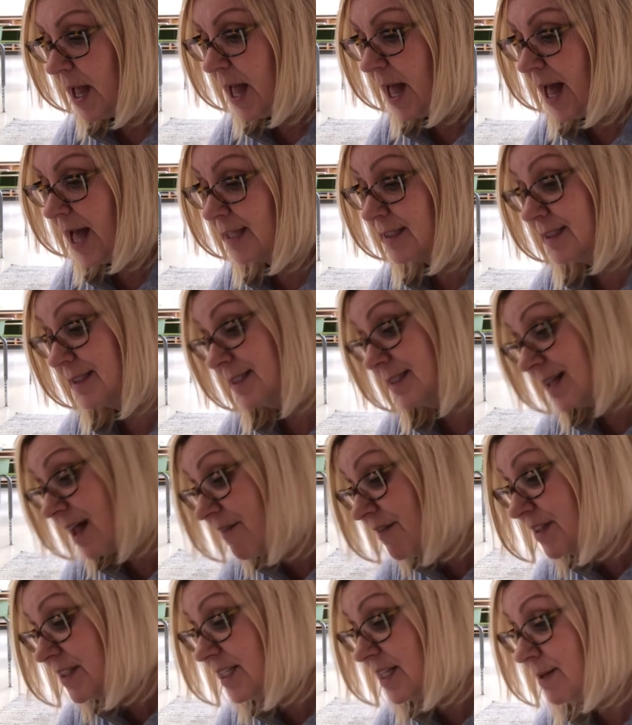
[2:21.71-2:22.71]
At
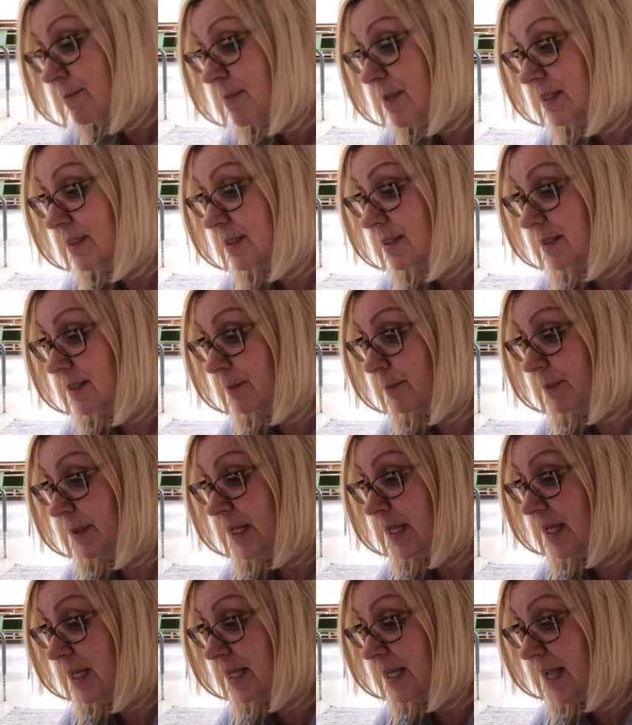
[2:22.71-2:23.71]
70 Mississippi,
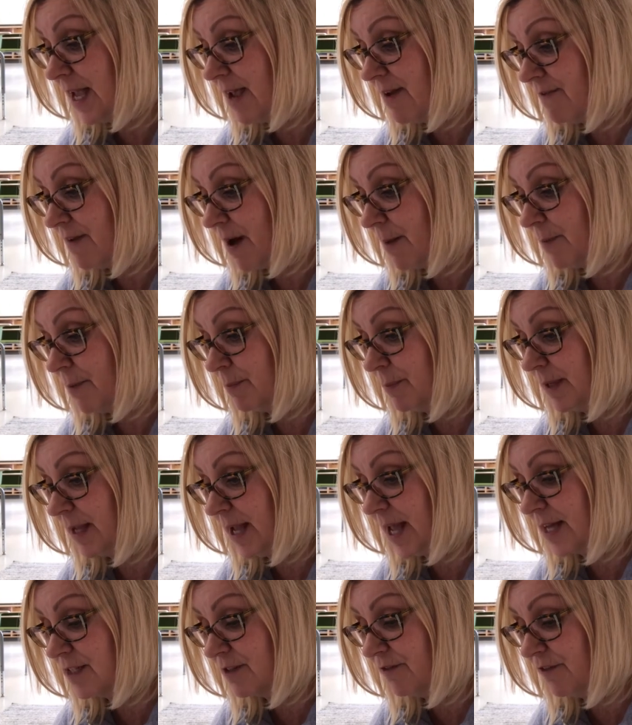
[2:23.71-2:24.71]
he gave up and
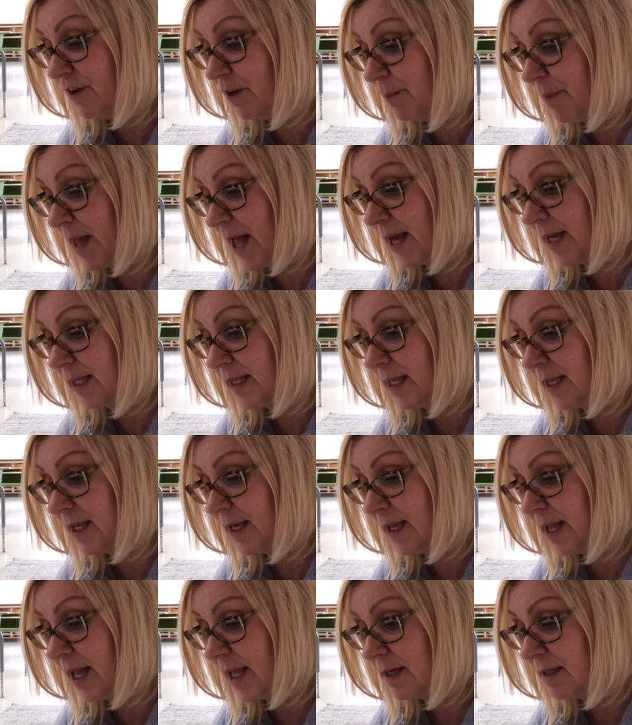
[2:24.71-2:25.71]
began to feel panicky
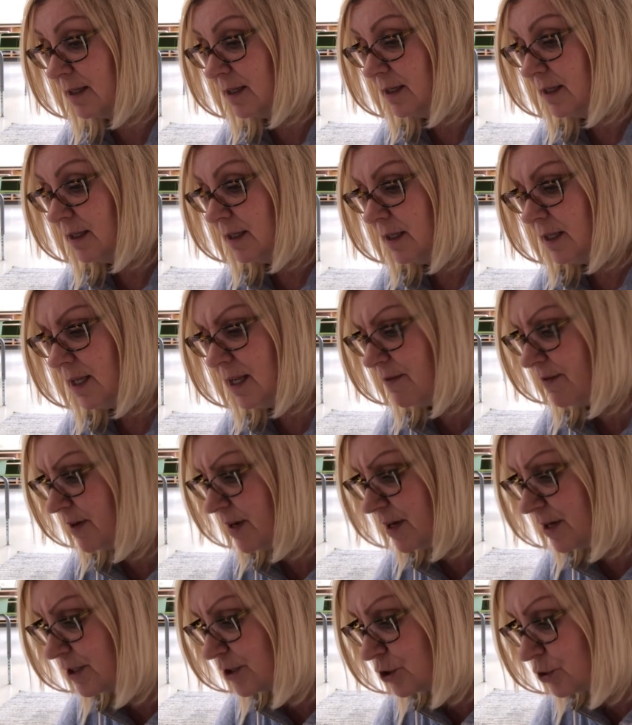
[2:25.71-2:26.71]
again. Even
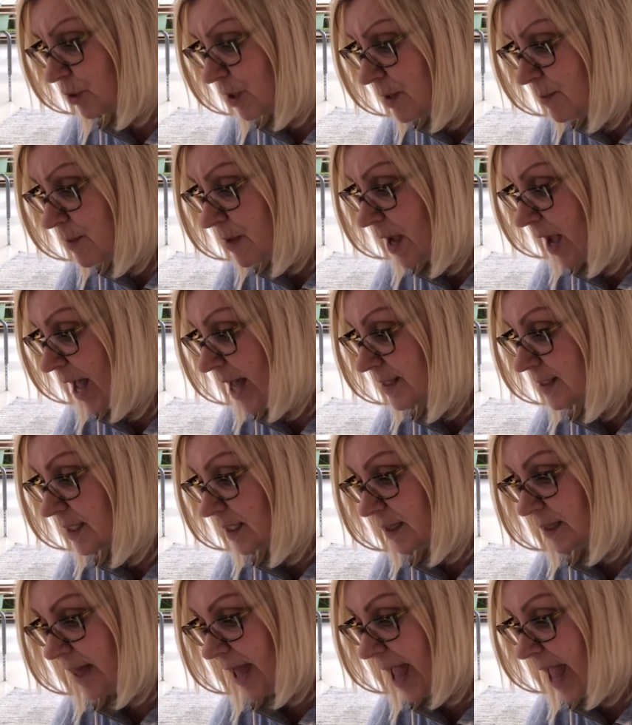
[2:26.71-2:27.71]
in a dream, you had to
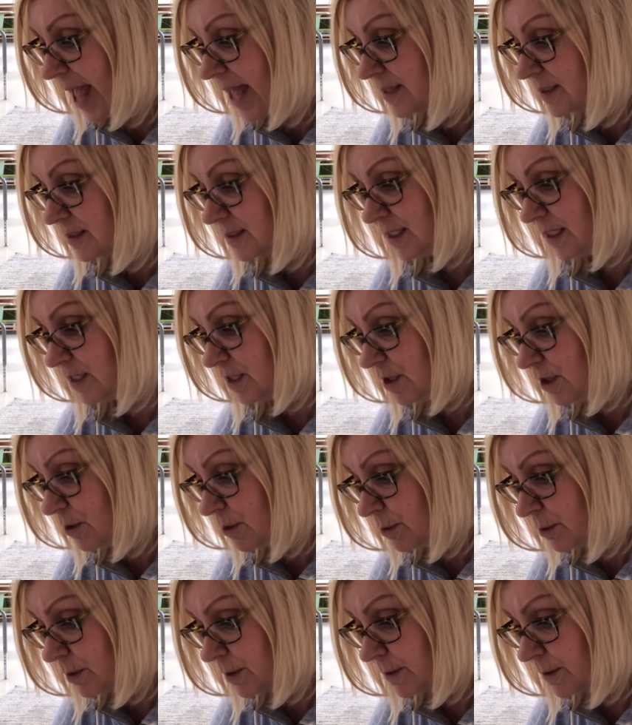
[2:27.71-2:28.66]
land, didn't you?